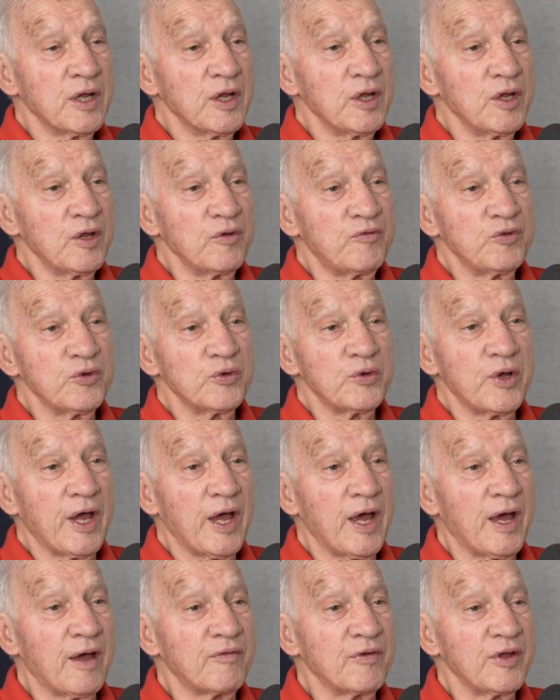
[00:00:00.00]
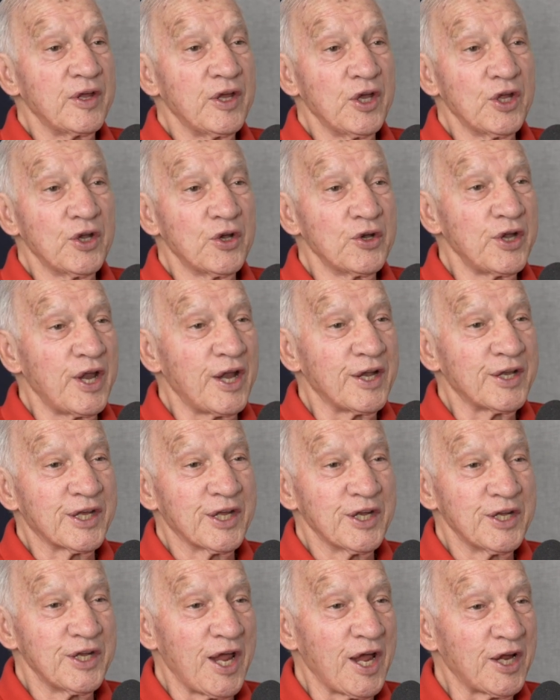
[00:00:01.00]
if you have internet
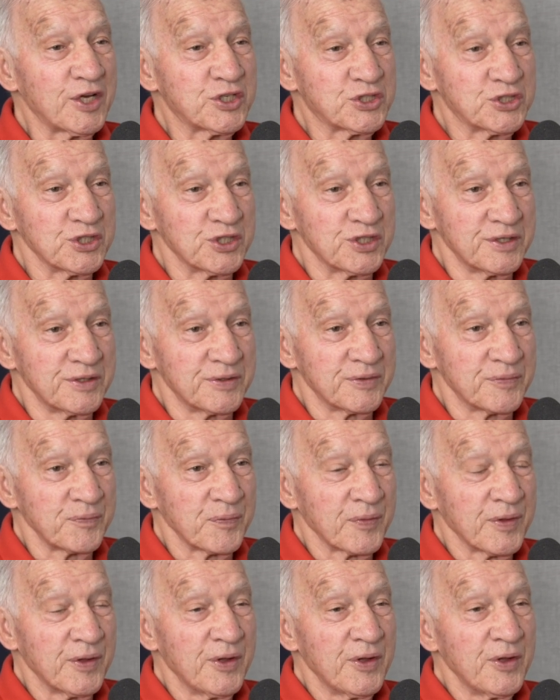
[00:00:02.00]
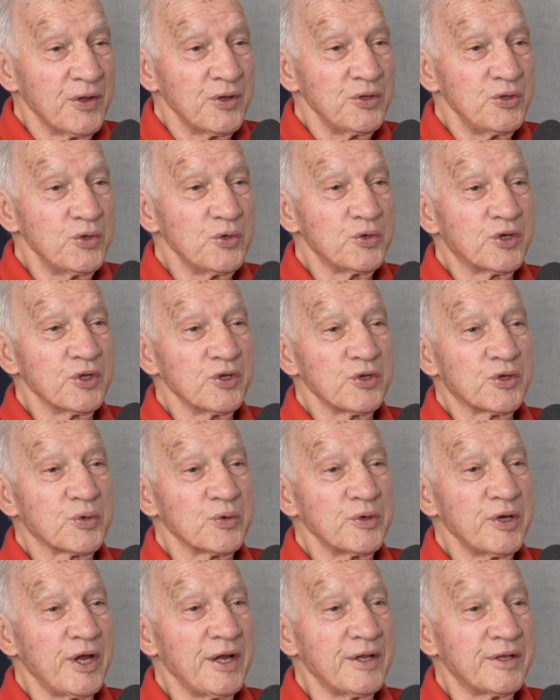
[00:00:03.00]
connection, you can
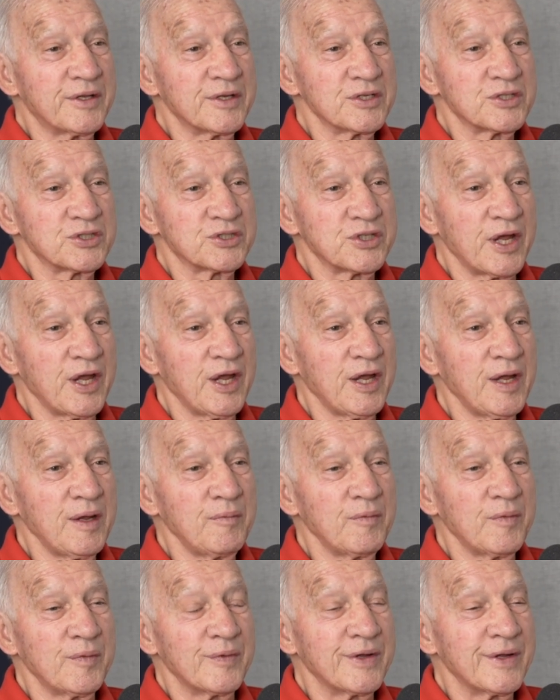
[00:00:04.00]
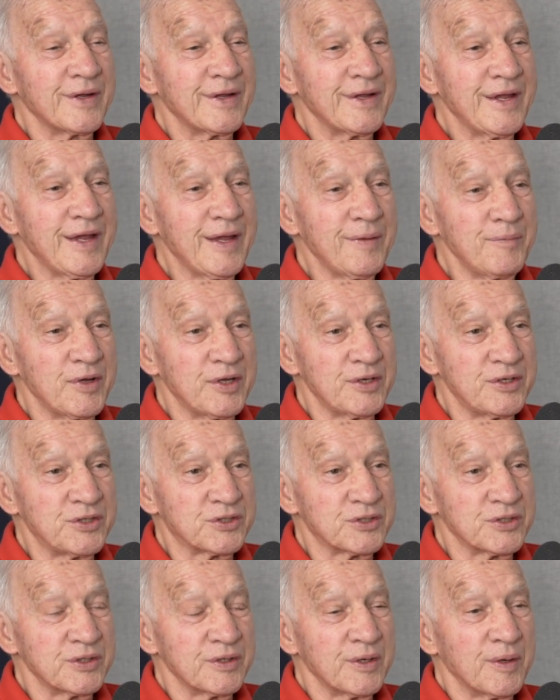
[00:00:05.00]
create the same
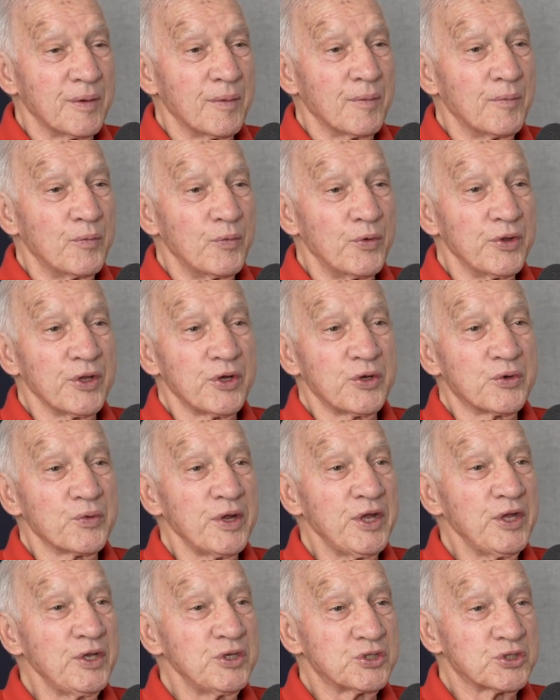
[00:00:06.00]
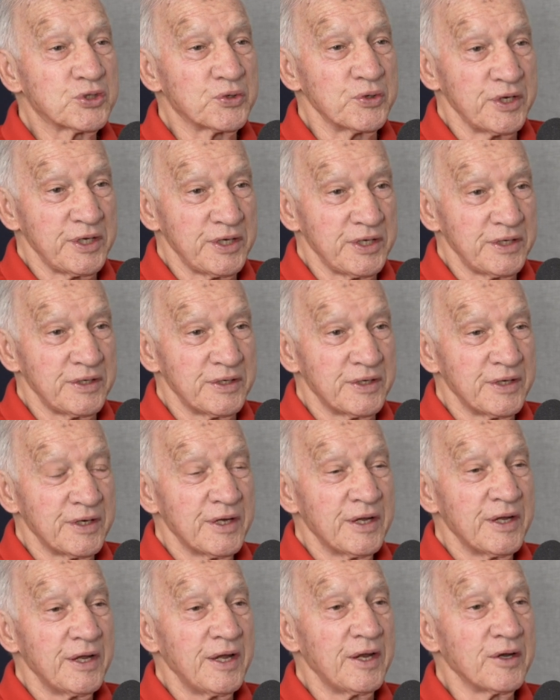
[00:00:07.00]
image with a green screen
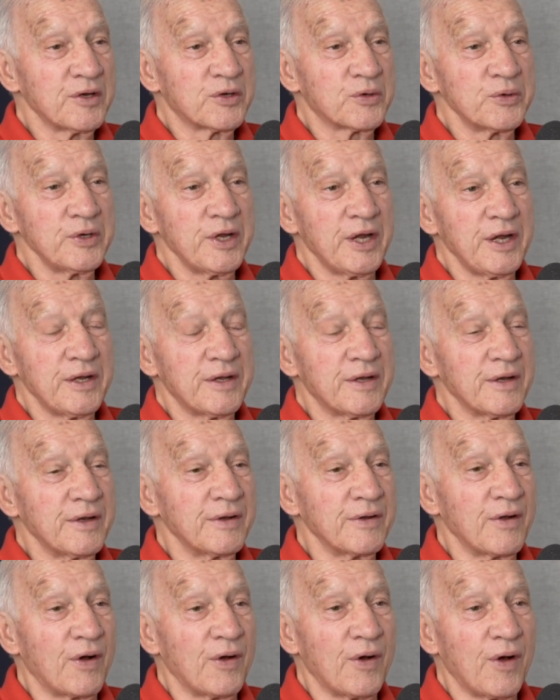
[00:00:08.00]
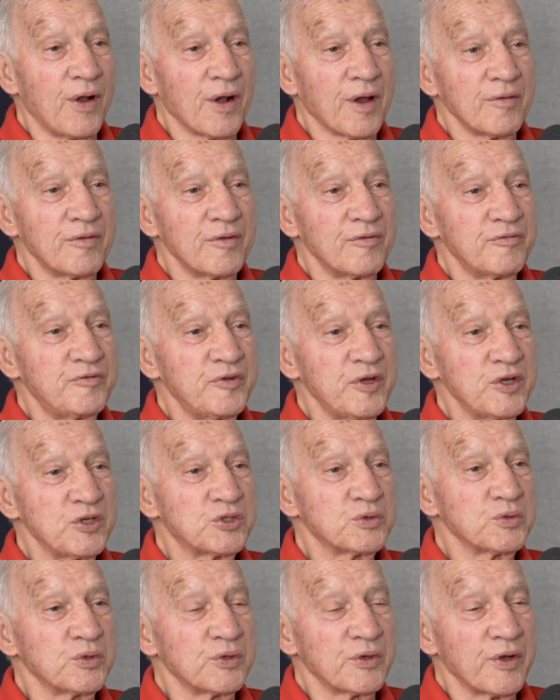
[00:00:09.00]
and create all of the
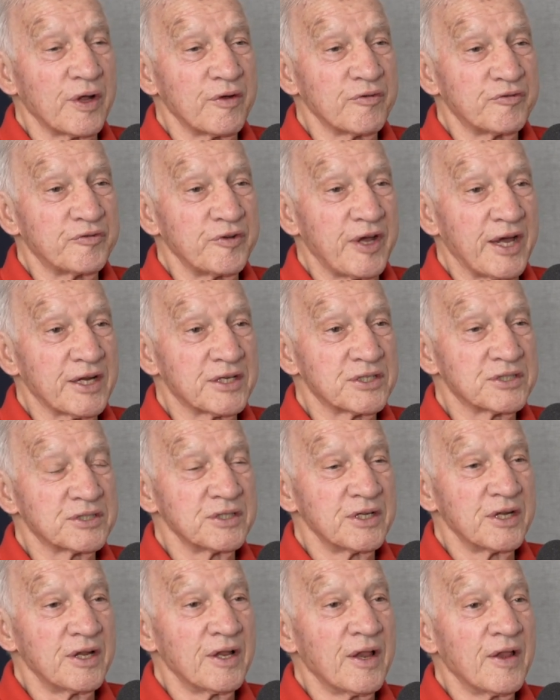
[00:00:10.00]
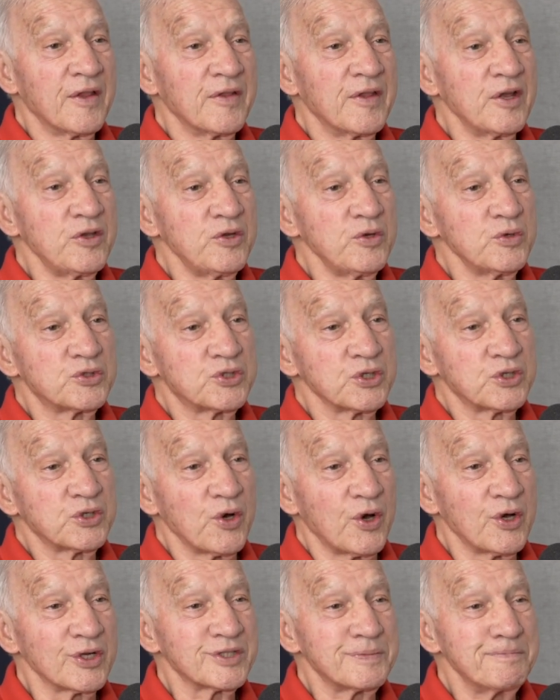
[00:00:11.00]
visual effects that used to
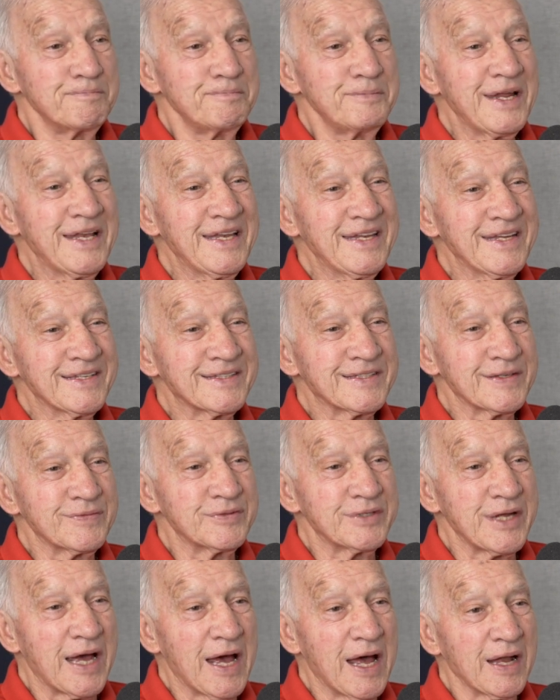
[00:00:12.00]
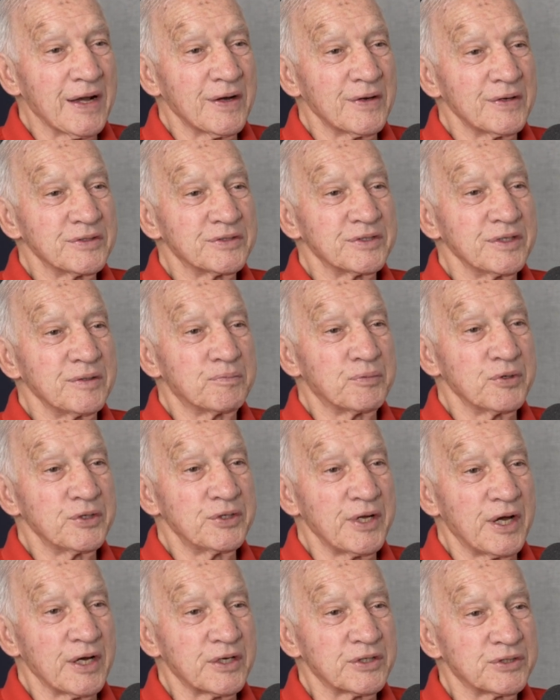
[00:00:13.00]
cost millions of dollars in
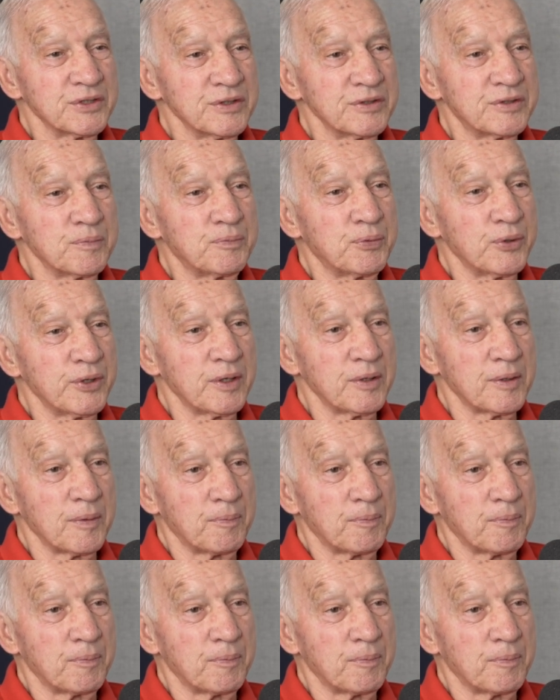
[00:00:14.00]
production to put into